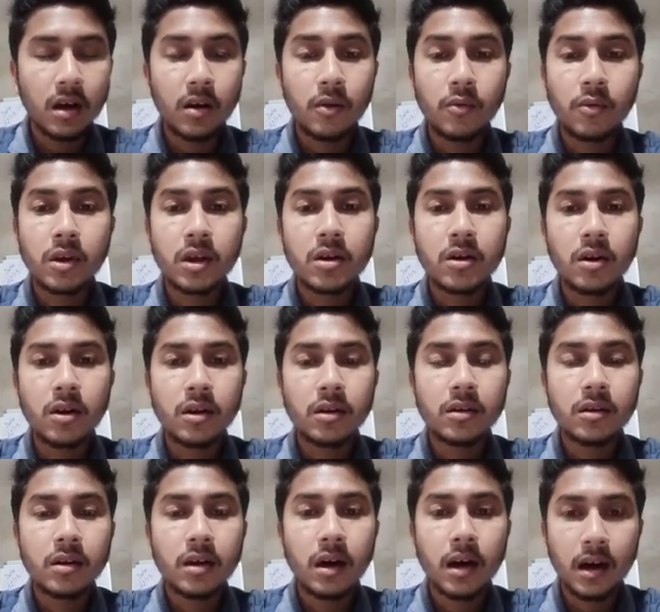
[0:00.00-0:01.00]
we
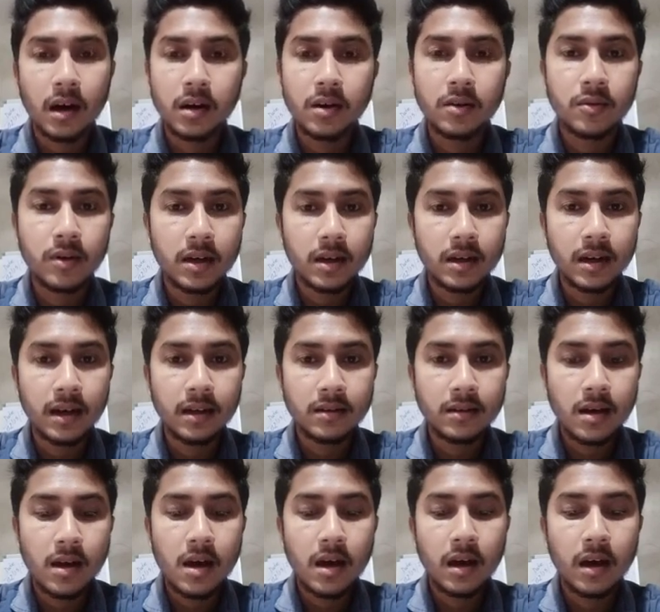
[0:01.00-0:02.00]
called hardware, that
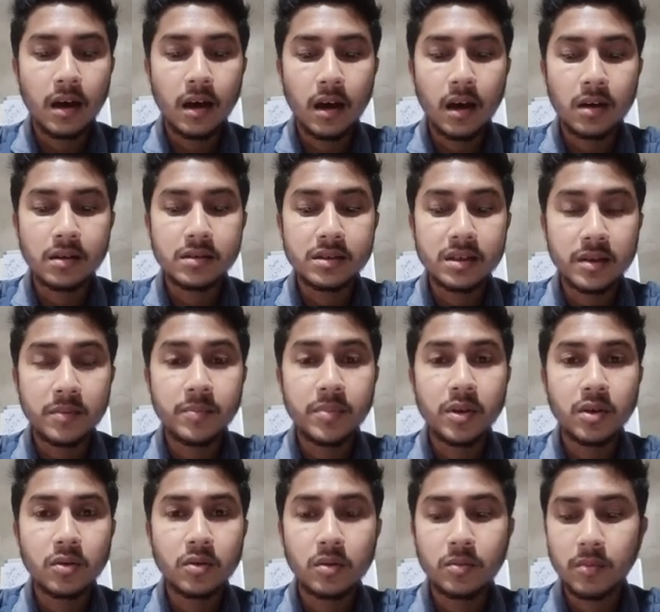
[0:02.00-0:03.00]
CPU,